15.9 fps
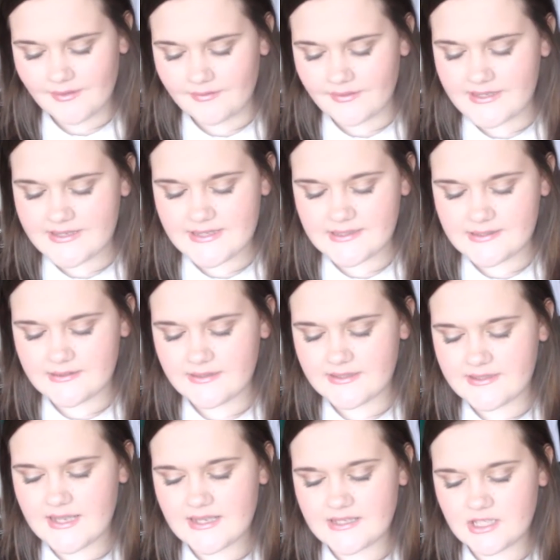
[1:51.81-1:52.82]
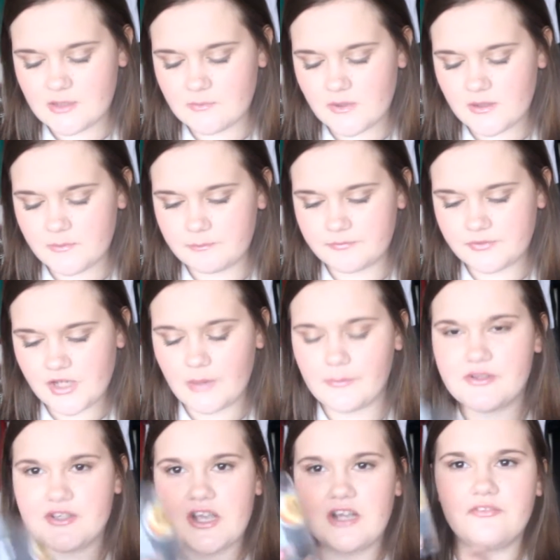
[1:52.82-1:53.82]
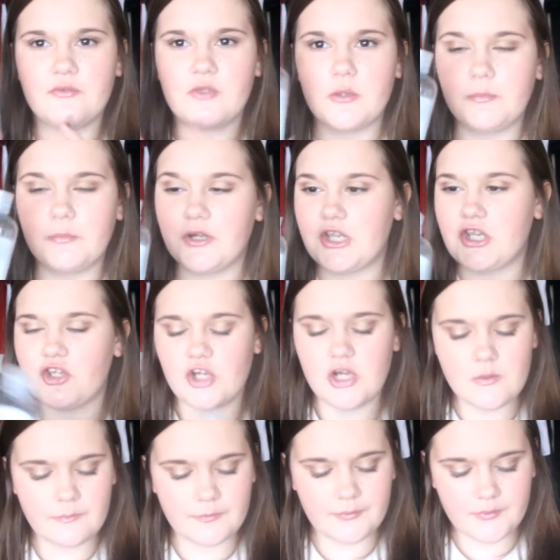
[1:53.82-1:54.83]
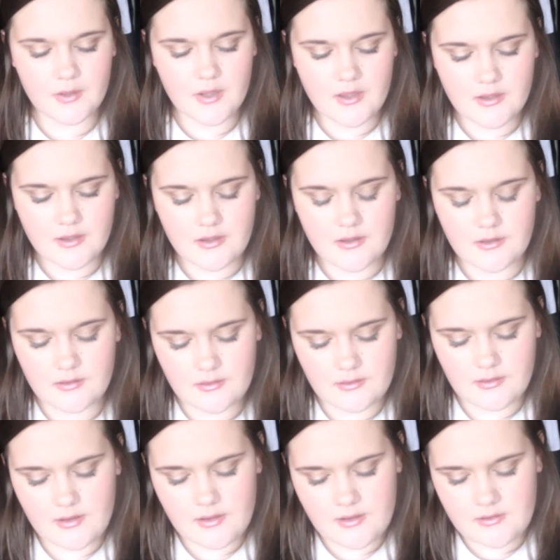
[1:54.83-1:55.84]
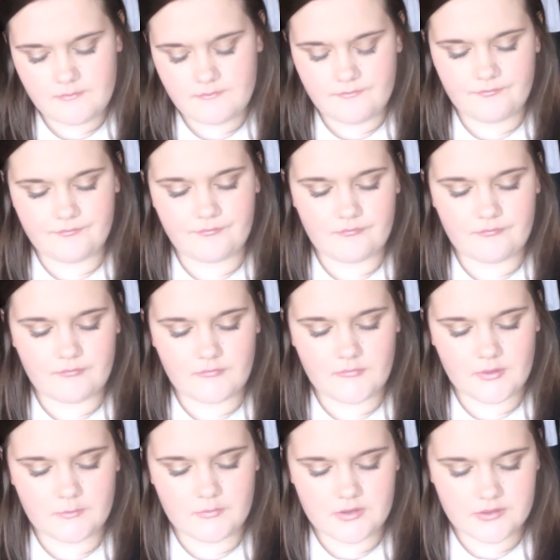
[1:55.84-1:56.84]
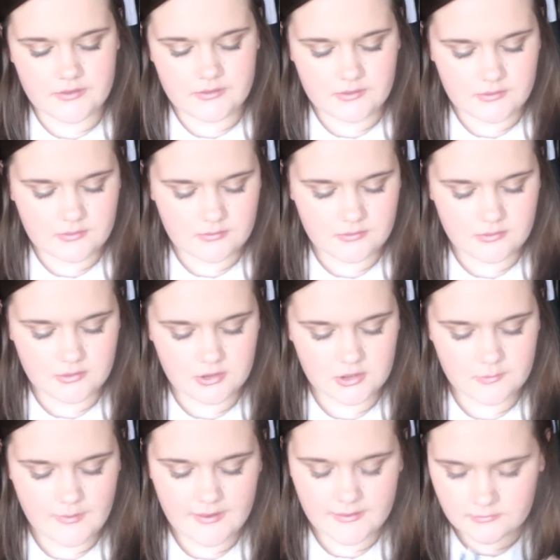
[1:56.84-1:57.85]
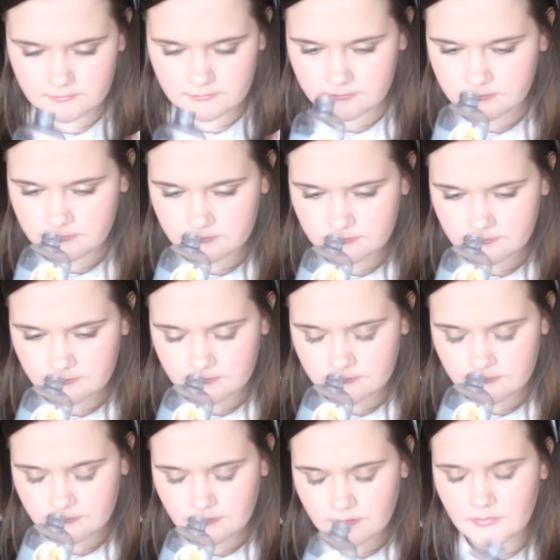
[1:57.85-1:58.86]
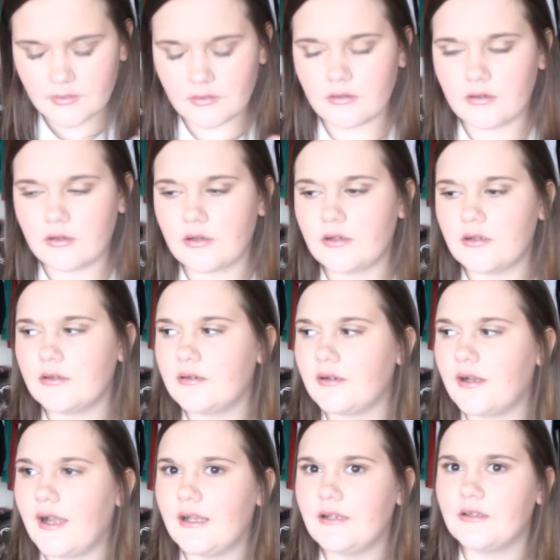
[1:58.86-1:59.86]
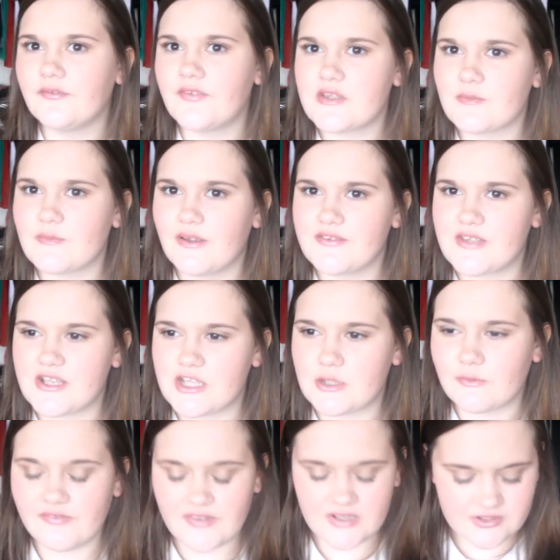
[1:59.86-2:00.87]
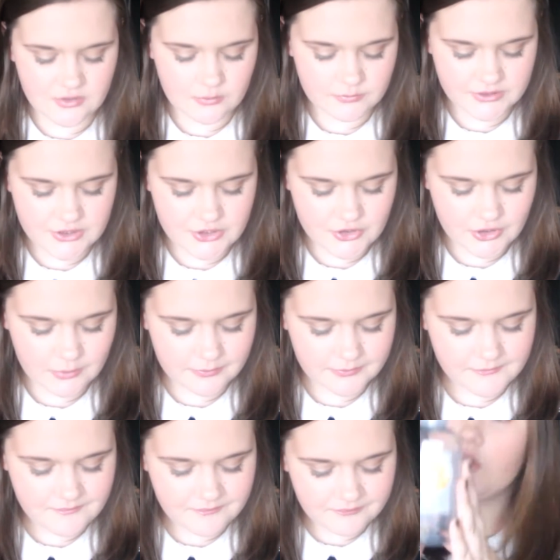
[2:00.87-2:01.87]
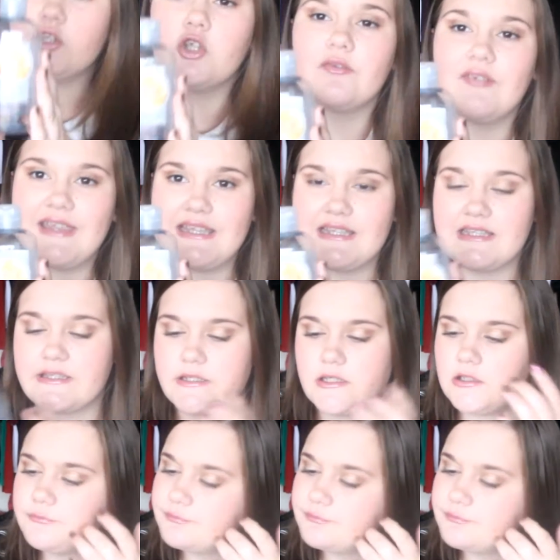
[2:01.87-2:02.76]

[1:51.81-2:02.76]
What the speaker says: This is the Satsuma Shower Gel from the Body Shop. Let me just show it. Oh, I love the smell of Satsuma things from the Body Shop. Love it.